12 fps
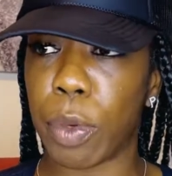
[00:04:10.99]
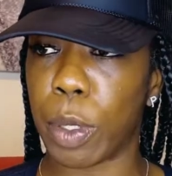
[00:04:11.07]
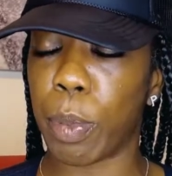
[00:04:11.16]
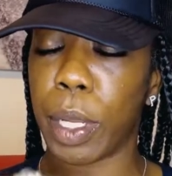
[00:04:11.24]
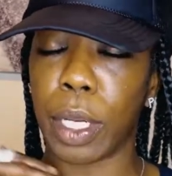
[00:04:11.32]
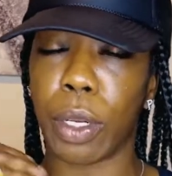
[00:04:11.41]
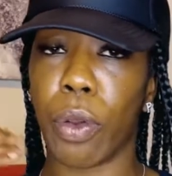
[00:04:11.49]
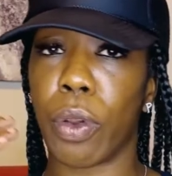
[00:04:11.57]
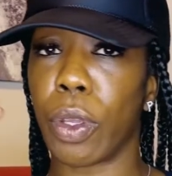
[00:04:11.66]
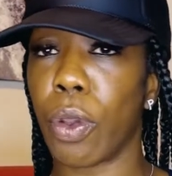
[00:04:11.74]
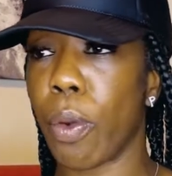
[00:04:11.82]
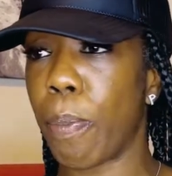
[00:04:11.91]
depending
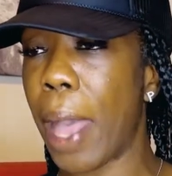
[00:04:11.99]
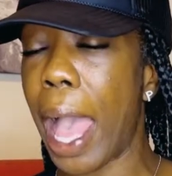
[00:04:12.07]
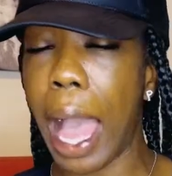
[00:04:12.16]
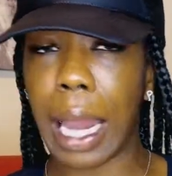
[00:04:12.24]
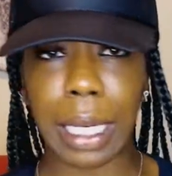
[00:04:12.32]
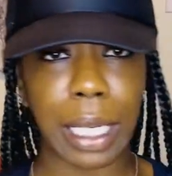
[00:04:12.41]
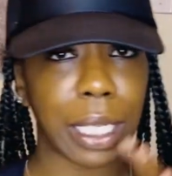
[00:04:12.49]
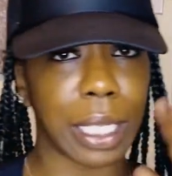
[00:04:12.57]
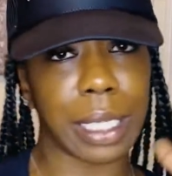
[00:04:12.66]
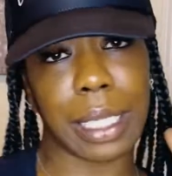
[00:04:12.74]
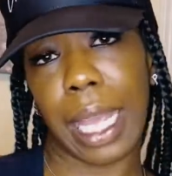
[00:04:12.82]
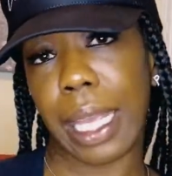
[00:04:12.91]
on your palate
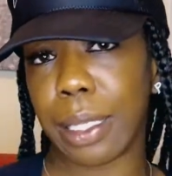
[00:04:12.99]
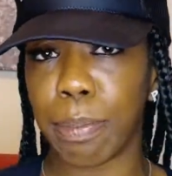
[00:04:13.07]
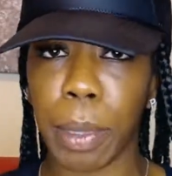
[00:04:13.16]
and taste